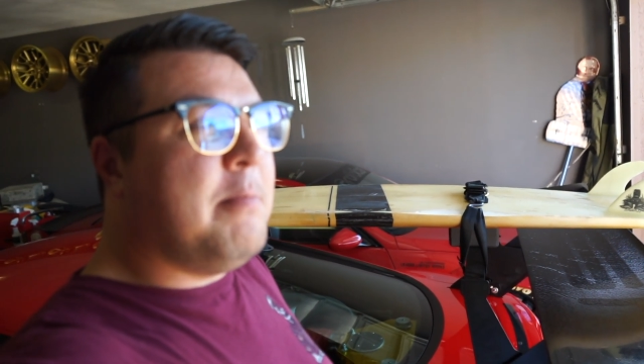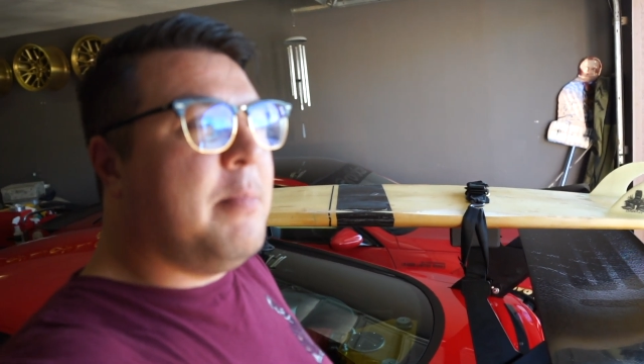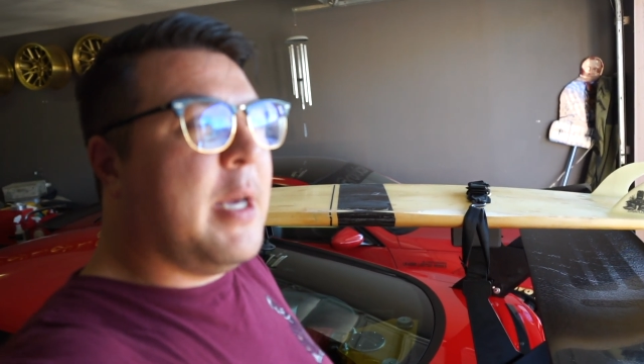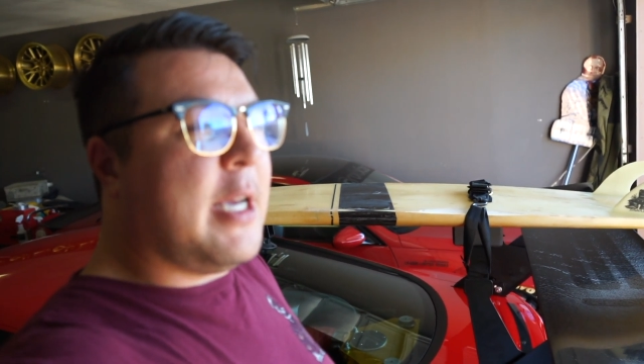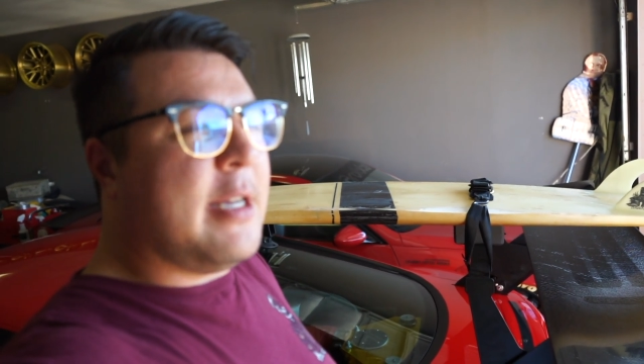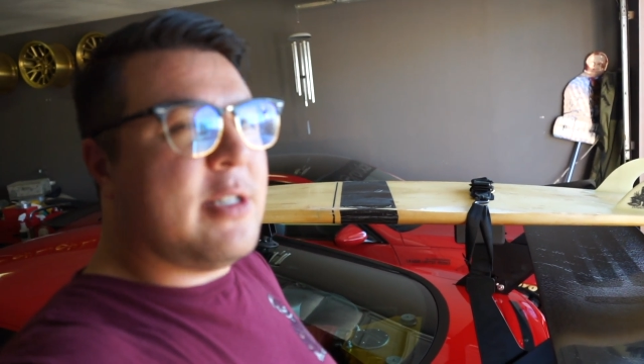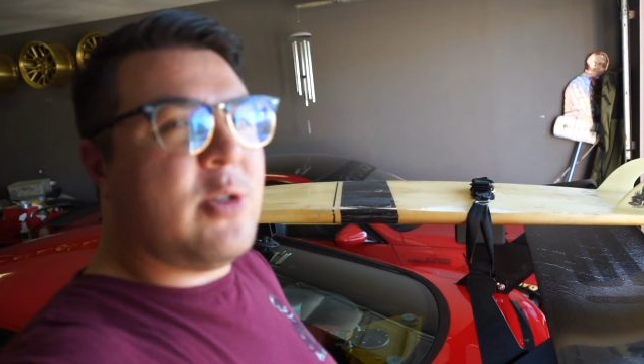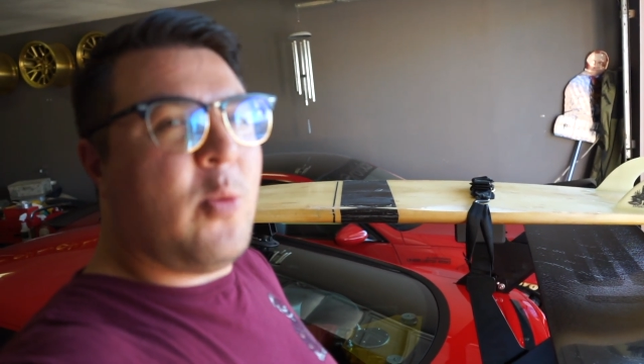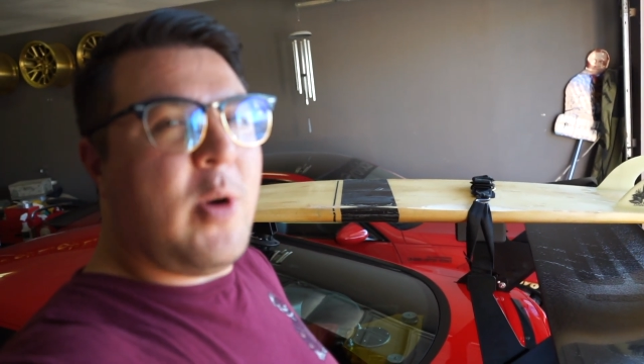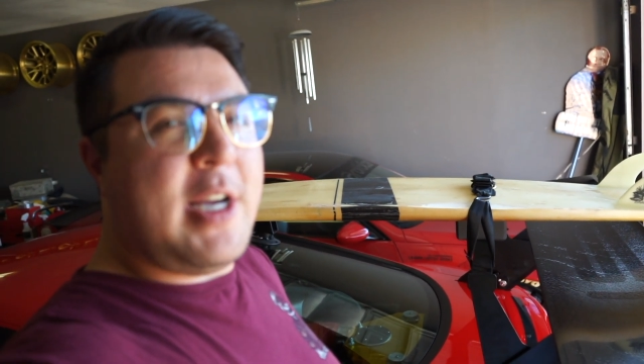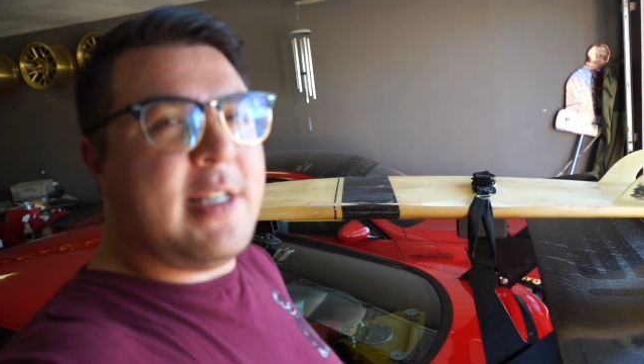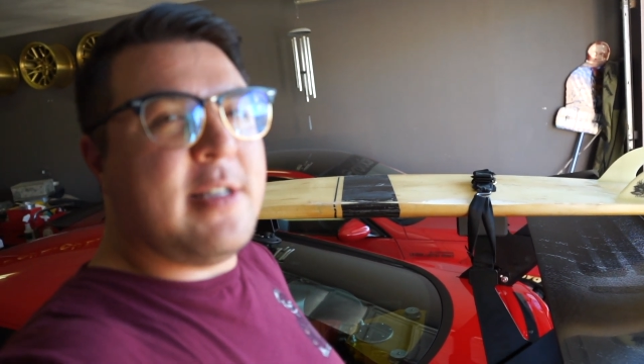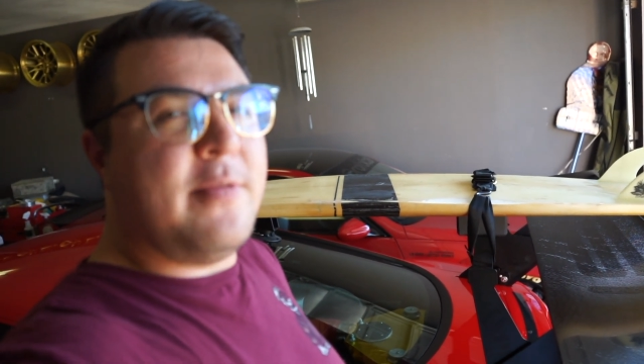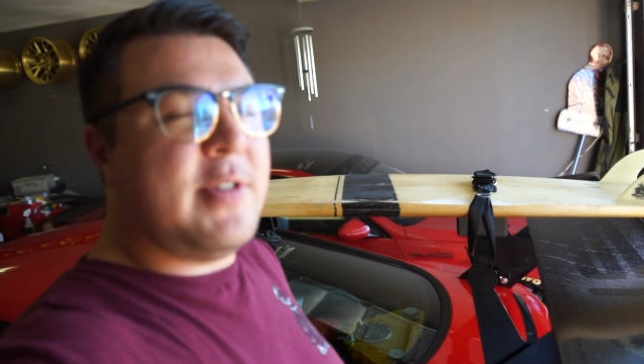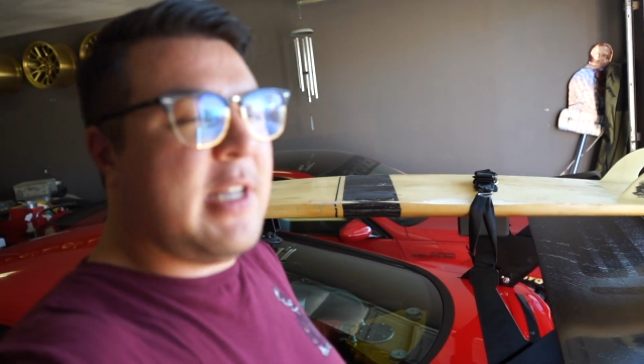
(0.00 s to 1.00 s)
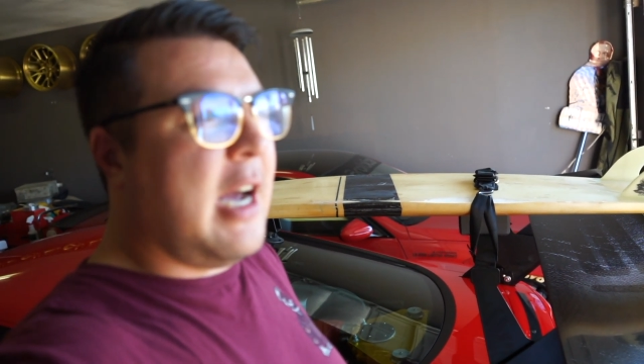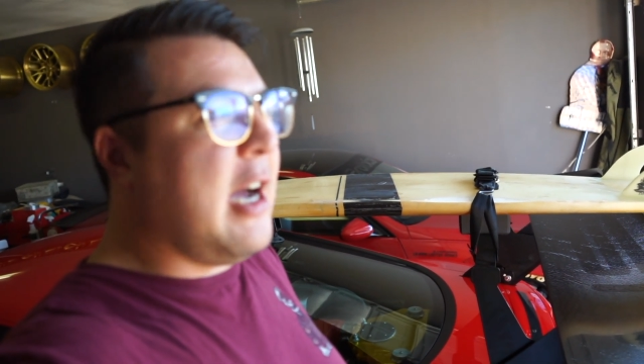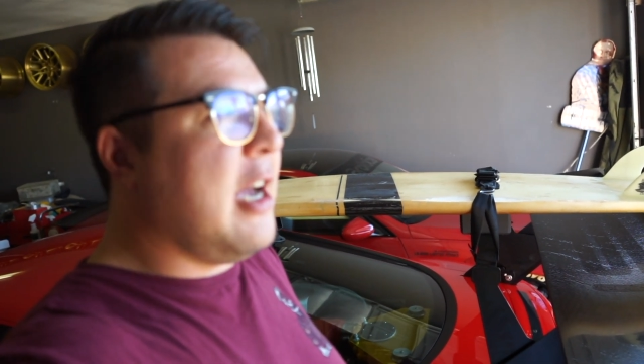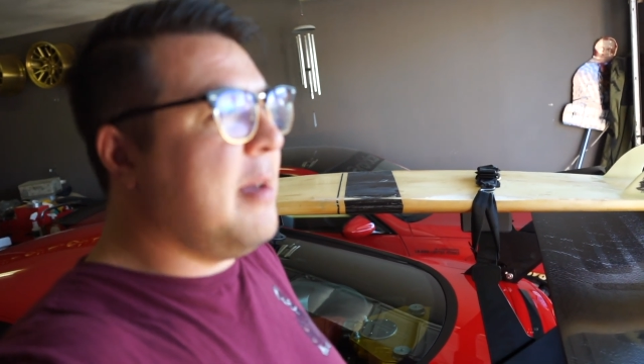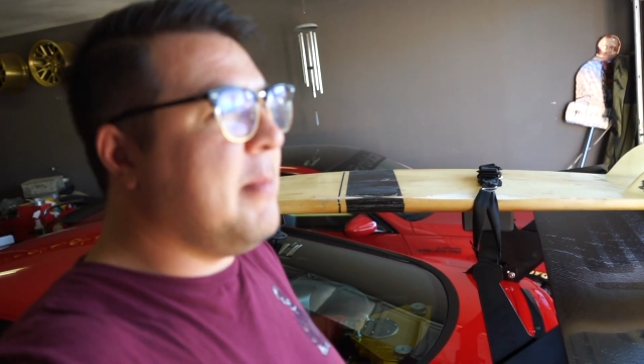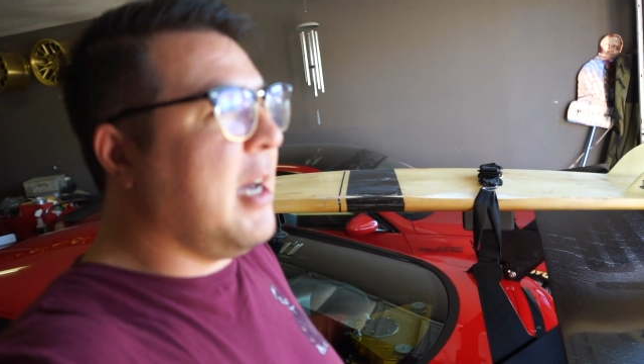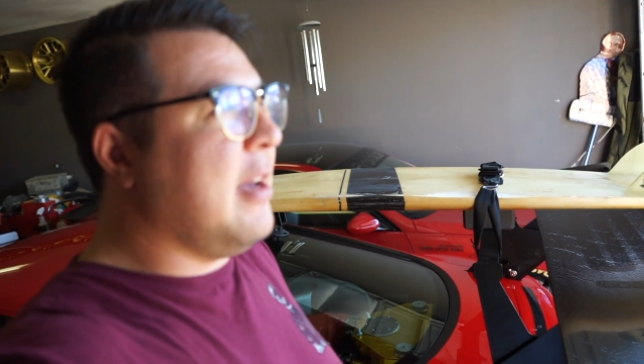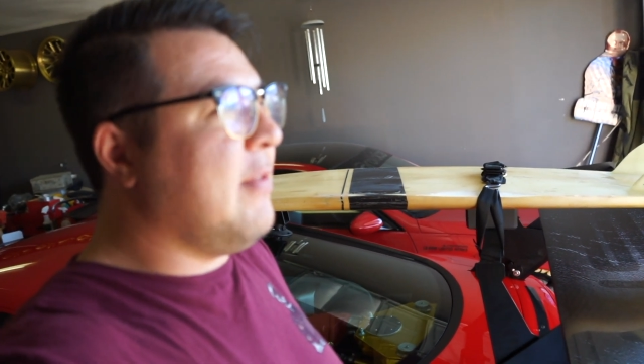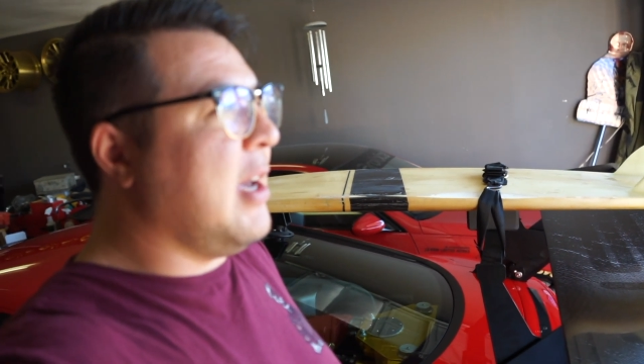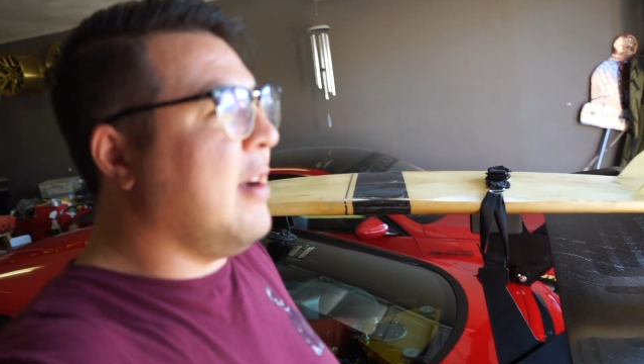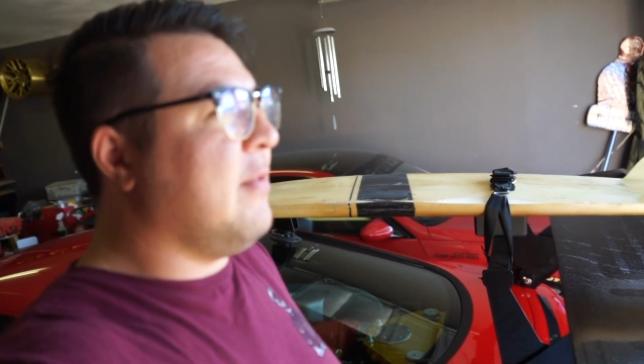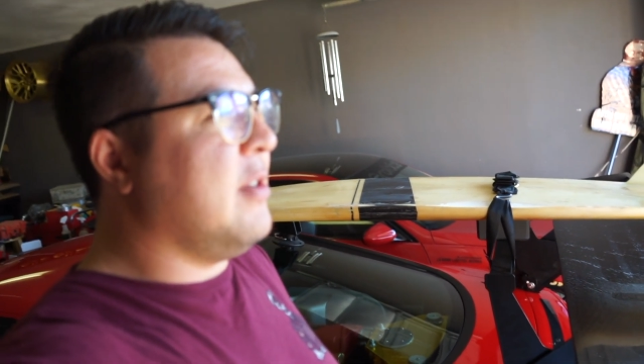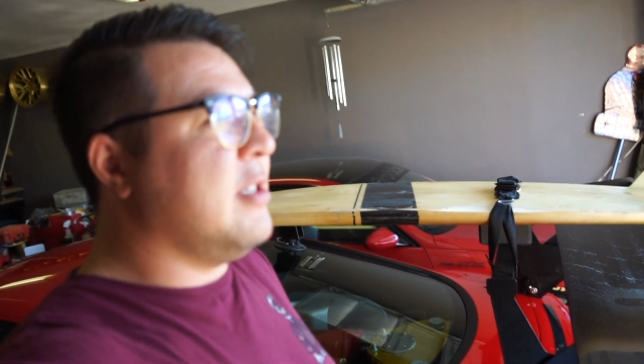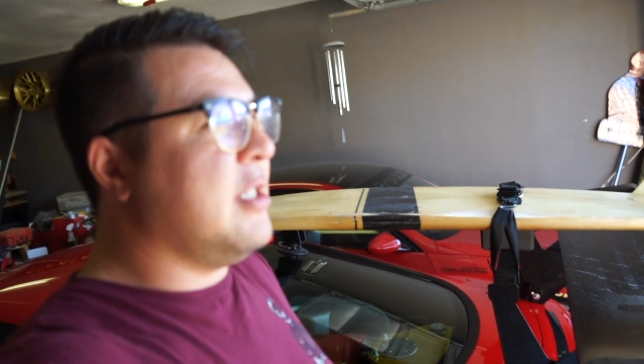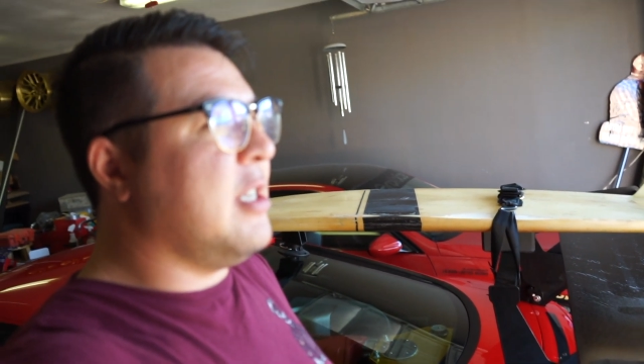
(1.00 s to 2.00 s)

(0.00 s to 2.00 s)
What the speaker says: biggest waste of time I've ever